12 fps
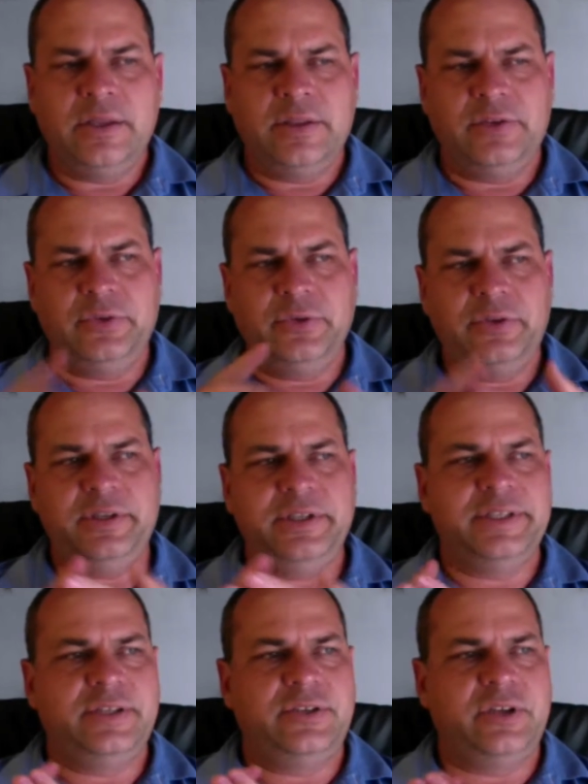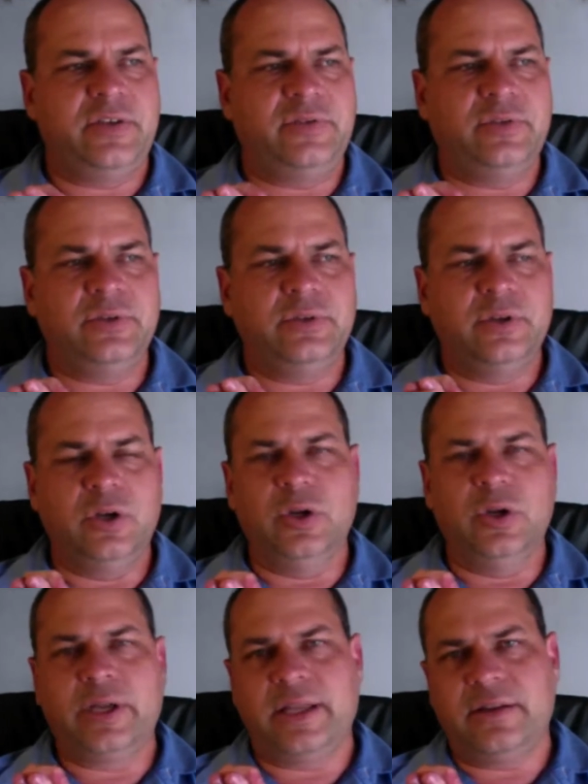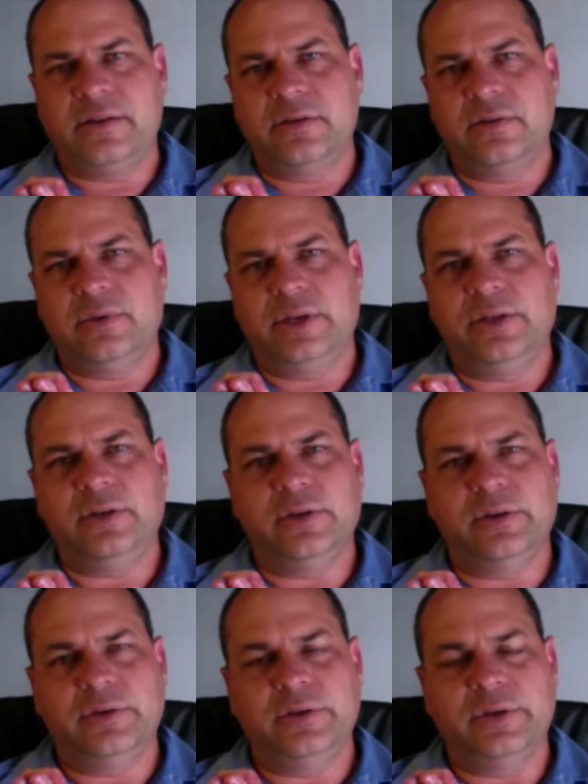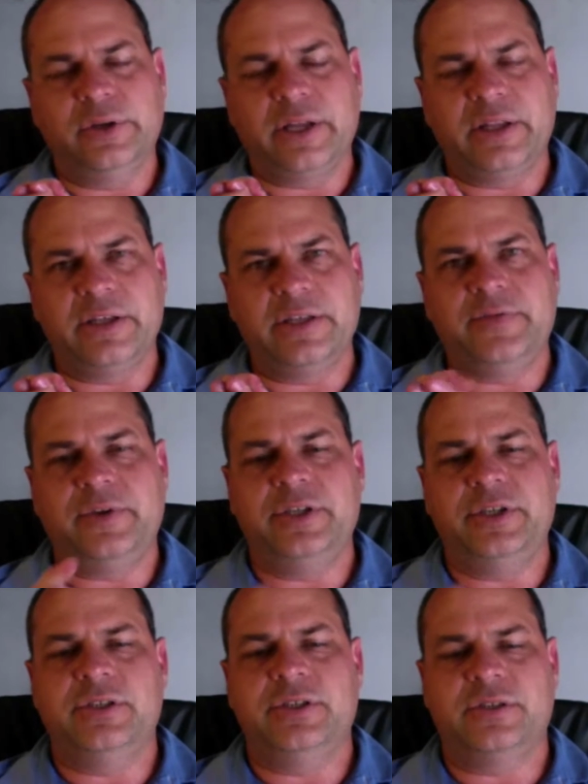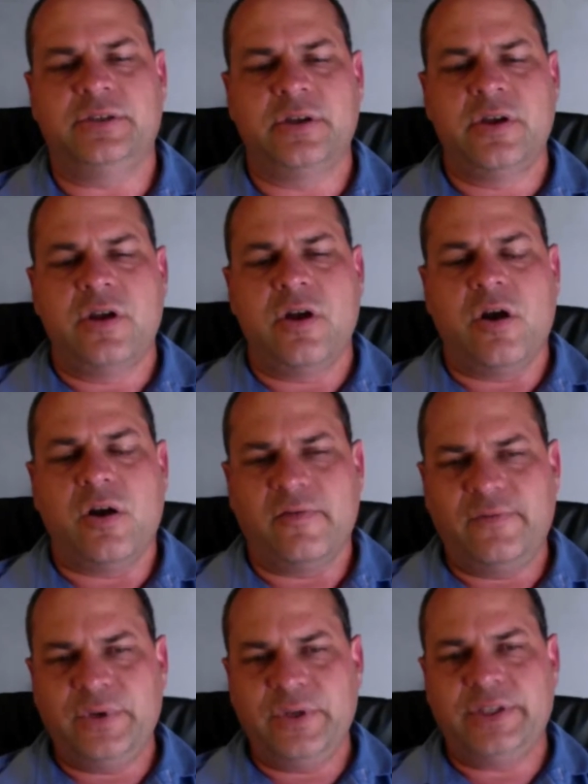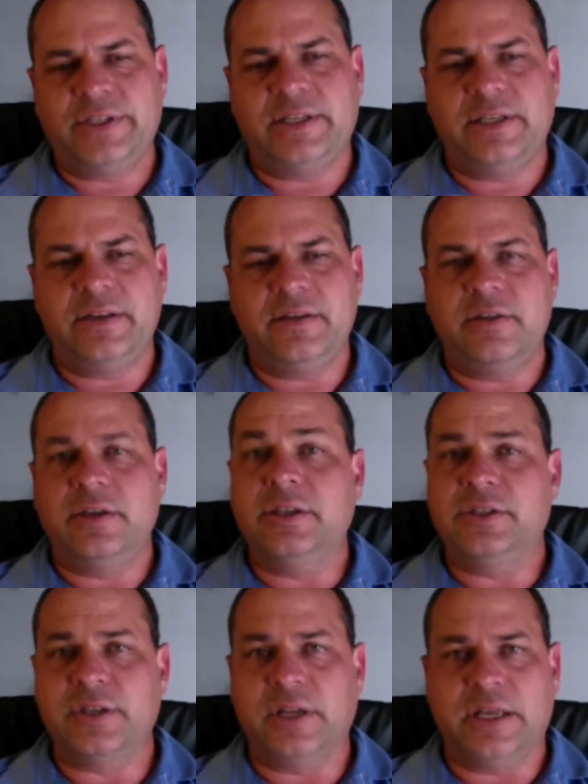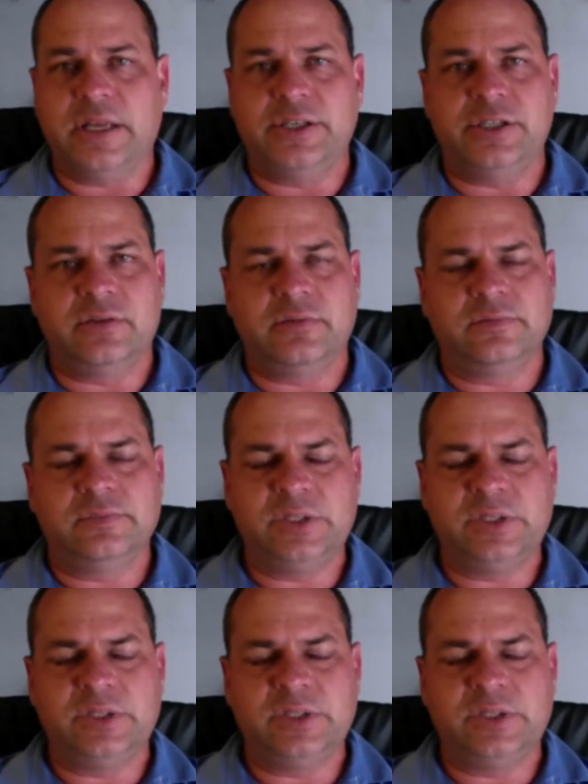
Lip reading: The two things that you have to look at when you look at these fridges are firstly the insulation.